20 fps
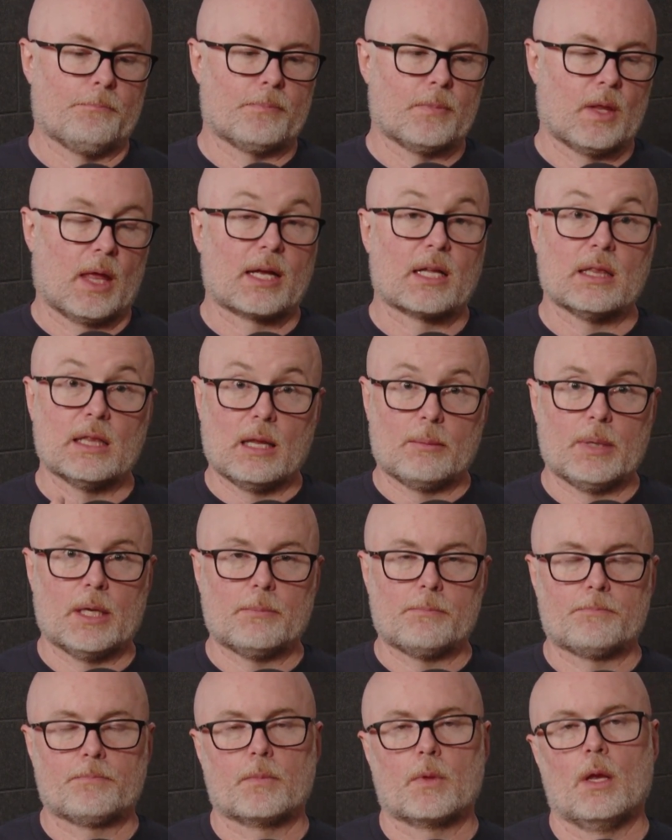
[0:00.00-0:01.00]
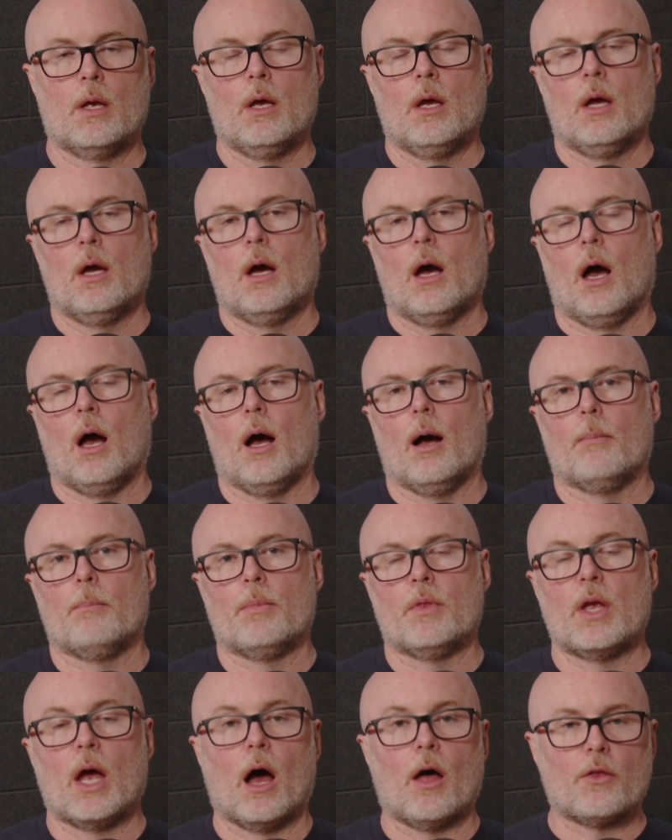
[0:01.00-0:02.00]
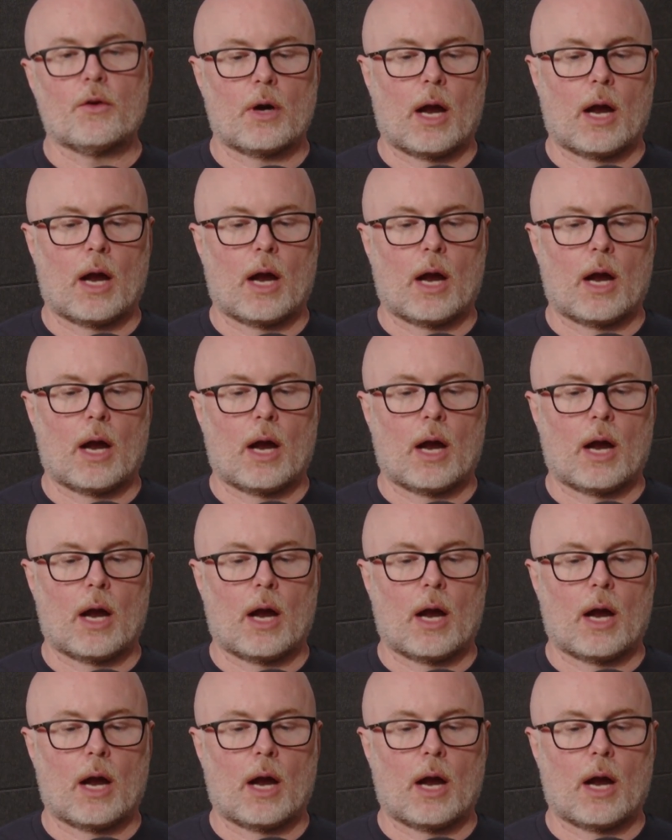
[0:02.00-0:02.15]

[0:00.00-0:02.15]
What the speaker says: like limit. The other